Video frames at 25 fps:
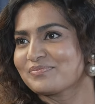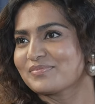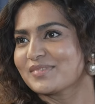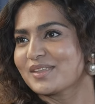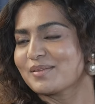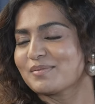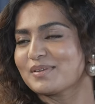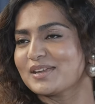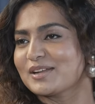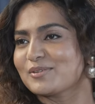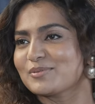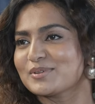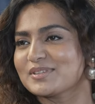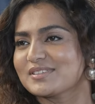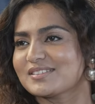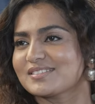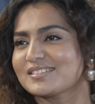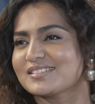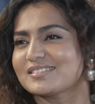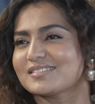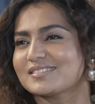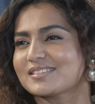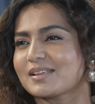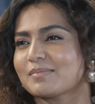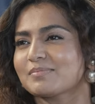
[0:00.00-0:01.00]
Maybe it was,
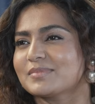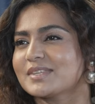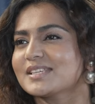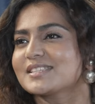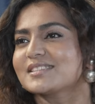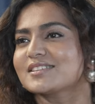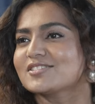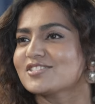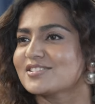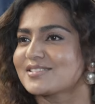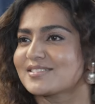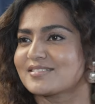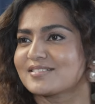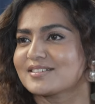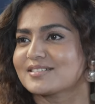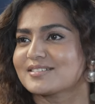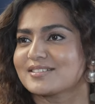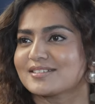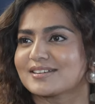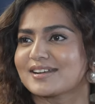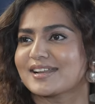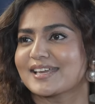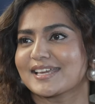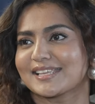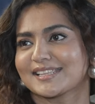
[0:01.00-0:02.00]
some things are just
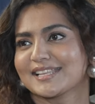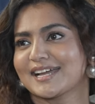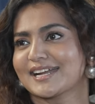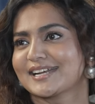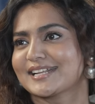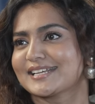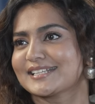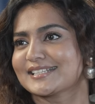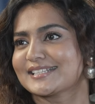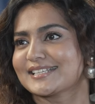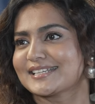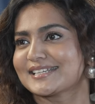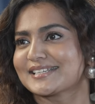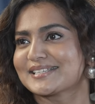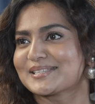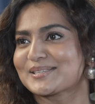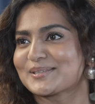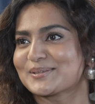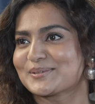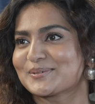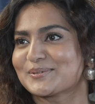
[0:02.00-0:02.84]
written like that, I think. So